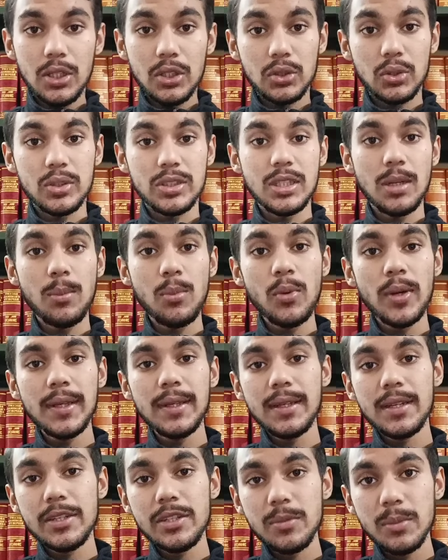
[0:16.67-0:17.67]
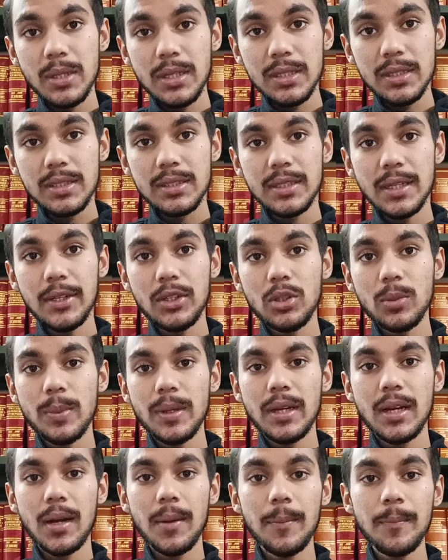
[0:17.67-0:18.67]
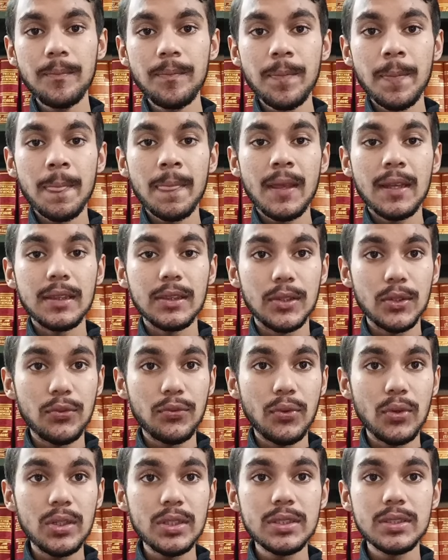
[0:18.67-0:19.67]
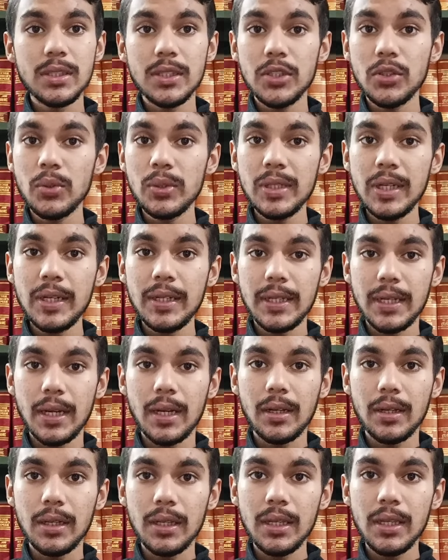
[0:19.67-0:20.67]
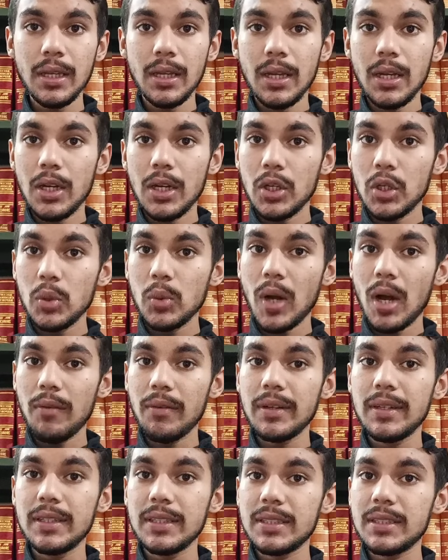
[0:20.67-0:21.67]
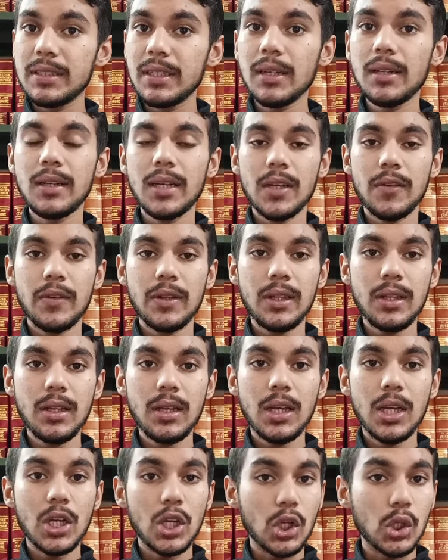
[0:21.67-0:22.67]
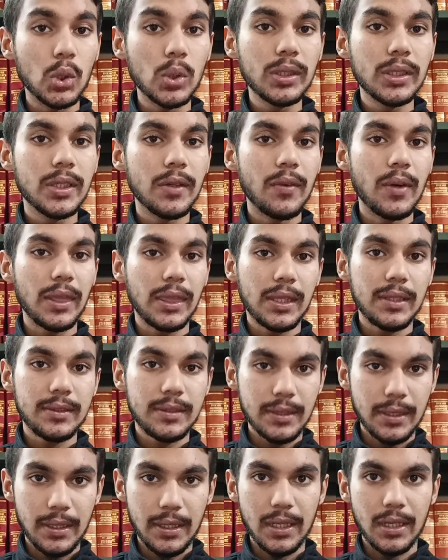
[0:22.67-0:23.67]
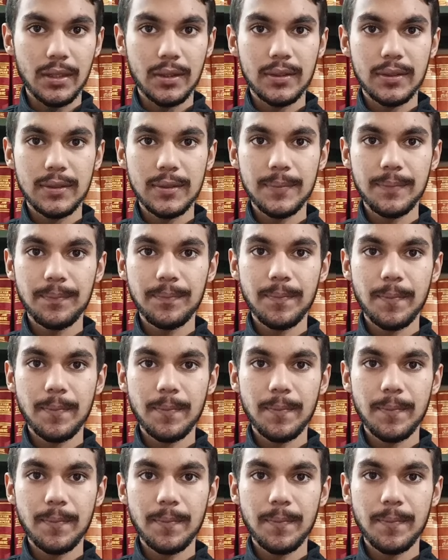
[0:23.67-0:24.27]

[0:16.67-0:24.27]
So Jammu and Kashmir is said to become the first union territory to have a district level good governance index.